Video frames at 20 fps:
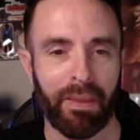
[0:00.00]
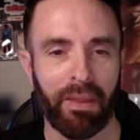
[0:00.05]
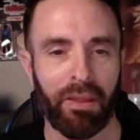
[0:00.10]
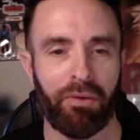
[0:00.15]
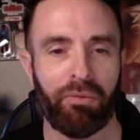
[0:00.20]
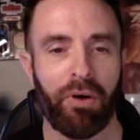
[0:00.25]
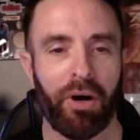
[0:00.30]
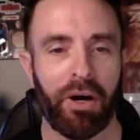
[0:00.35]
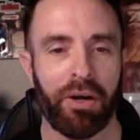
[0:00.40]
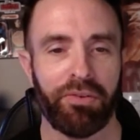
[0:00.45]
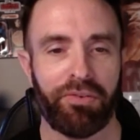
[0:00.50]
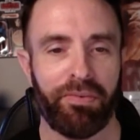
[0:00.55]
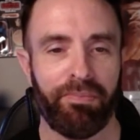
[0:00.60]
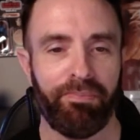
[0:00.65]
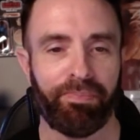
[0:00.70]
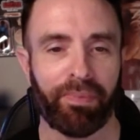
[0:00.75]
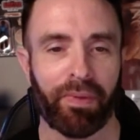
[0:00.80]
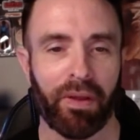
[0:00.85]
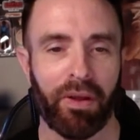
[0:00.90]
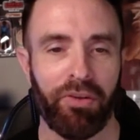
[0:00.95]
Ross,
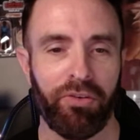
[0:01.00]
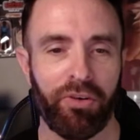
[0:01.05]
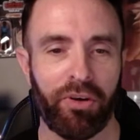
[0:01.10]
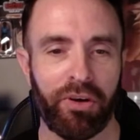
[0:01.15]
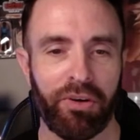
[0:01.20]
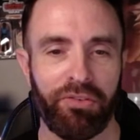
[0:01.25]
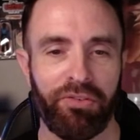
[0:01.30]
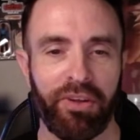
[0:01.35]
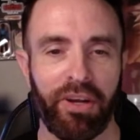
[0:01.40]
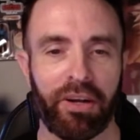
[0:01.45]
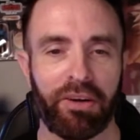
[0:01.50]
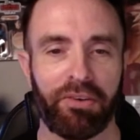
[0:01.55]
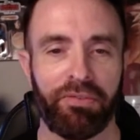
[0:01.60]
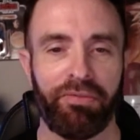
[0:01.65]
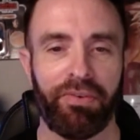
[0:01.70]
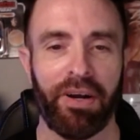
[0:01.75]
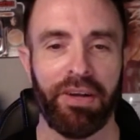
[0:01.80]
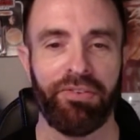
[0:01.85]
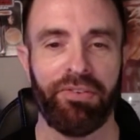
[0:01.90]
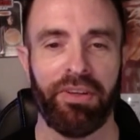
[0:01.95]
Djarin's
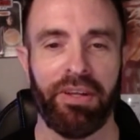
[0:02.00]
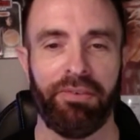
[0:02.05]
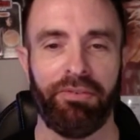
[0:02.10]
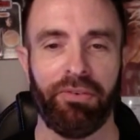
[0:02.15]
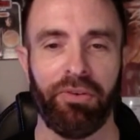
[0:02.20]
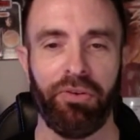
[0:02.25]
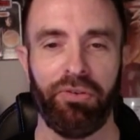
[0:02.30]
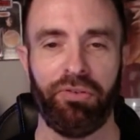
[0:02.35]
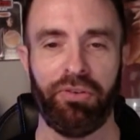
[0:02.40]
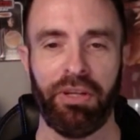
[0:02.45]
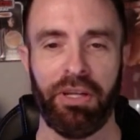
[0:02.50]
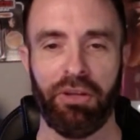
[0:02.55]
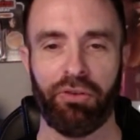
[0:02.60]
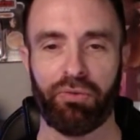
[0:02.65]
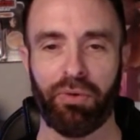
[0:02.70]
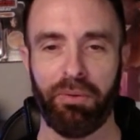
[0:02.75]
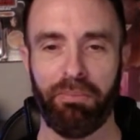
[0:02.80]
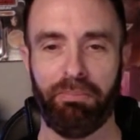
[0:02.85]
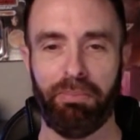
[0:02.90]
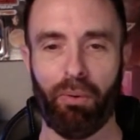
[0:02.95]
sacrifice and evolution. He is
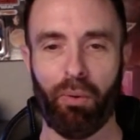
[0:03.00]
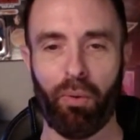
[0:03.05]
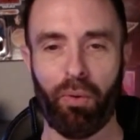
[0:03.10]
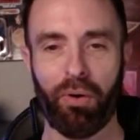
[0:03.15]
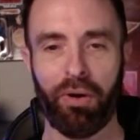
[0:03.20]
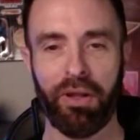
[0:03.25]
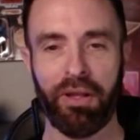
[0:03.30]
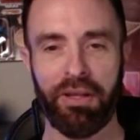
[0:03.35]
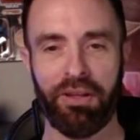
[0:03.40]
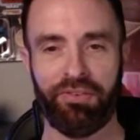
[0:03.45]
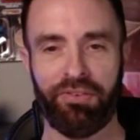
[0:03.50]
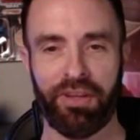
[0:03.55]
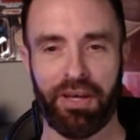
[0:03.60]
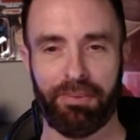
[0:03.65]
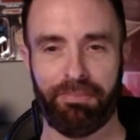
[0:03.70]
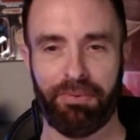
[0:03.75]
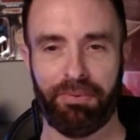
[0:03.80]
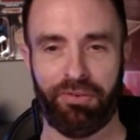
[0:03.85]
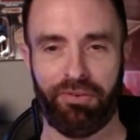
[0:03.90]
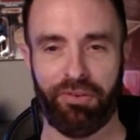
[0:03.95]
reborn in this
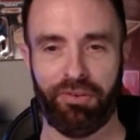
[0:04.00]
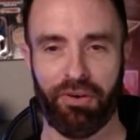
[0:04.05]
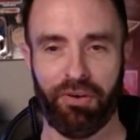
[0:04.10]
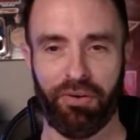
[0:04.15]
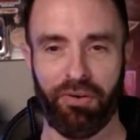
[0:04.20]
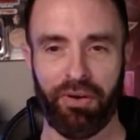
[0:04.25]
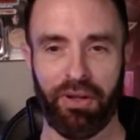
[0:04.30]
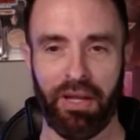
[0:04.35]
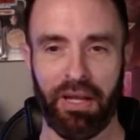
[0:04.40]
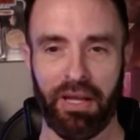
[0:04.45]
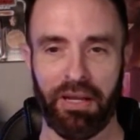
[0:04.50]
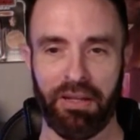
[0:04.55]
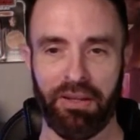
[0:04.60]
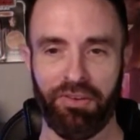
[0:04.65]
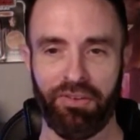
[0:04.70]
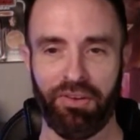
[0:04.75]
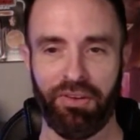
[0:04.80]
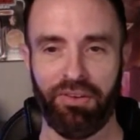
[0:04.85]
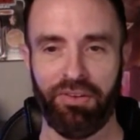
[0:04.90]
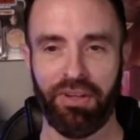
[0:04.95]
episode, and
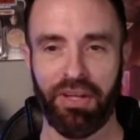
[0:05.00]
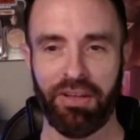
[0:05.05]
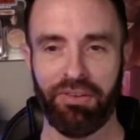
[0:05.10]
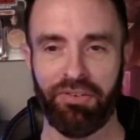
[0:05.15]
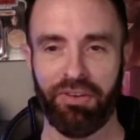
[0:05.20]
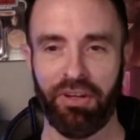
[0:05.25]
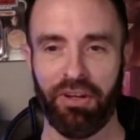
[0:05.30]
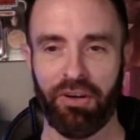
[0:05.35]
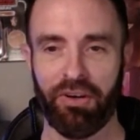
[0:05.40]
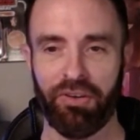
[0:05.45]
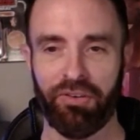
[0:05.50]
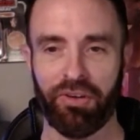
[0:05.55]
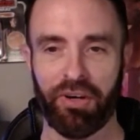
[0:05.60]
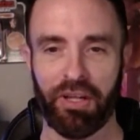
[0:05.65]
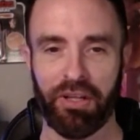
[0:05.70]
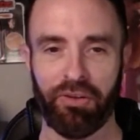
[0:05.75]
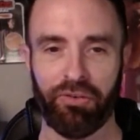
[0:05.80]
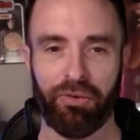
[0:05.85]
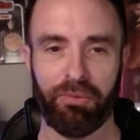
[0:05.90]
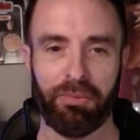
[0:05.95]
his intensity on his
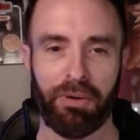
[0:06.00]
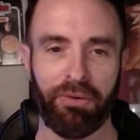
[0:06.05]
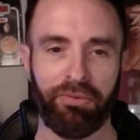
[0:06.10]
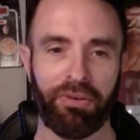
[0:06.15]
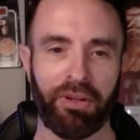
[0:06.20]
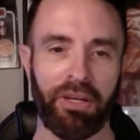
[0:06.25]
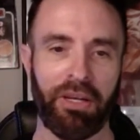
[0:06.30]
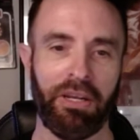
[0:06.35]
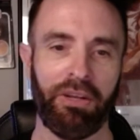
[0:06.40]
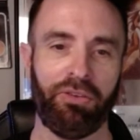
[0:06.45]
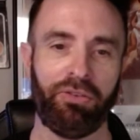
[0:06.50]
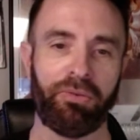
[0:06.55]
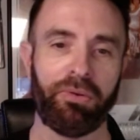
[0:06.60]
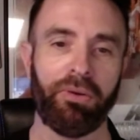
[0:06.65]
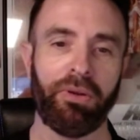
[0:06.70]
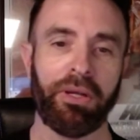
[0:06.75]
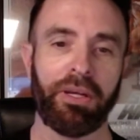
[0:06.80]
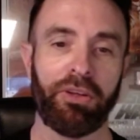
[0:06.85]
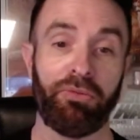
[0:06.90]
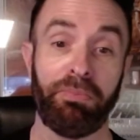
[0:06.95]
hollow to Moff Gideon is
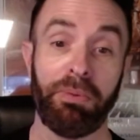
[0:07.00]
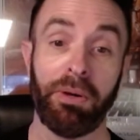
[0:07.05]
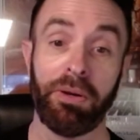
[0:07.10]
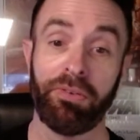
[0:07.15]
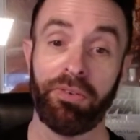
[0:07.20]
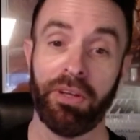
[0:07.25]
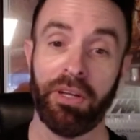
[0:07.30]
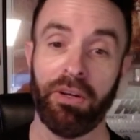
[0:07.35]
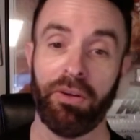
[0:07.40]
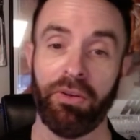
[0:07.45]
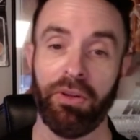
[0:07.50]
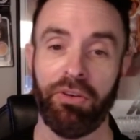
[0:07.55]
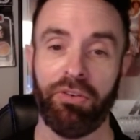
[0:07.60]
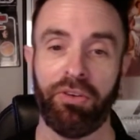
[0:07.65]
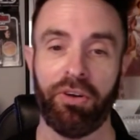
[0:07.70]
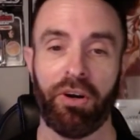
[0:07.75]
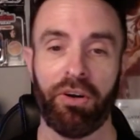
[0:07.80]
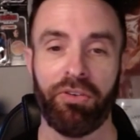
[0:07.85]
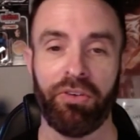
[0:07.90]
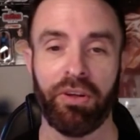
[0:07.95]
thrilling, especially in only
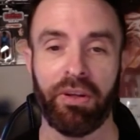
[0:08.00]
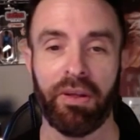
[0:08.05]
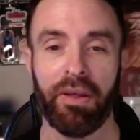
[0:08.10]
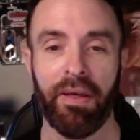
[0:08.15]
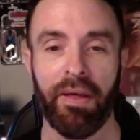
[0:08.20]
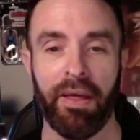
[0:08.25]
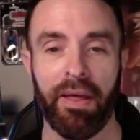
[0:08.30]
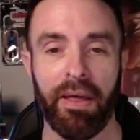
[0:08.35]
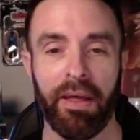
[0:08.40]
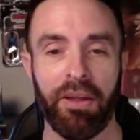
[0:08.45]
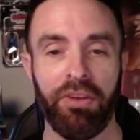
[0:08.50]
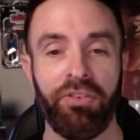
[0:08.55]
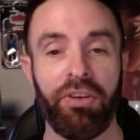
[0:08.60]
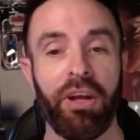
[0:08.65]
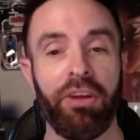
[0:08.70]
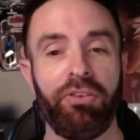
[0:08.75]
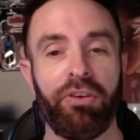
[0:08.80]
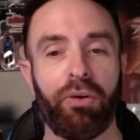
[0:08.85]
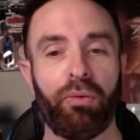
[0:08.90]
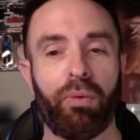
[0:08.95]

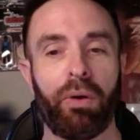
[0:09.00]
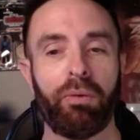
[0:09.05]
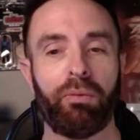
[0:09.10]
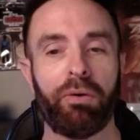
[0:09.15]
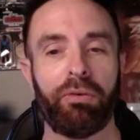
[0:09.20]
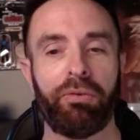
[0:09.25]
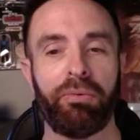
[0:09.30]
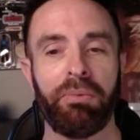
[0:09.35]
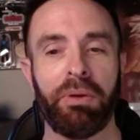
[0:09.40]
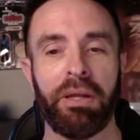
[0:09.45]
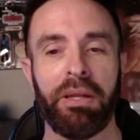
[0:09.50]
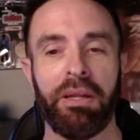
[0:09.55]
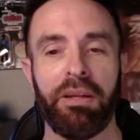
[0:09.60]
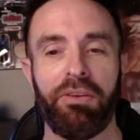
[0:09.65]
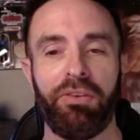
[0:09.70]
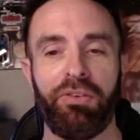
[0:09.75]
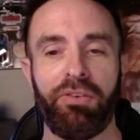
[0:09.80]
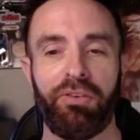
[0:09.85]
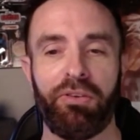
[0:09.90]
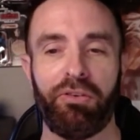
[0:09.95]
changing one word from
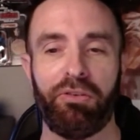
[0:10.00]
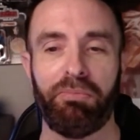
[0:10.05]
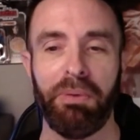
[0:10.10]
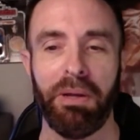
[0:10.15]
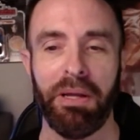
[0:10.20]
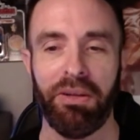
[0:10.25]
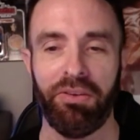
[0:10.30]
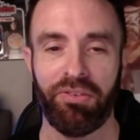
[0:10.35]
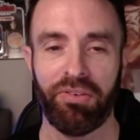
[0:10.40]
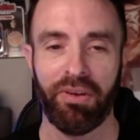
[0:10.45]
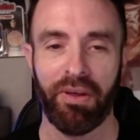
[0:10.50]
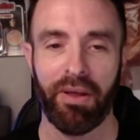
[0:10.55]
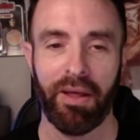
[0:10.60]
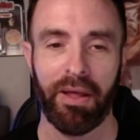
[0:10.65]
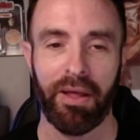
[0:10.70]
Gideon's speech,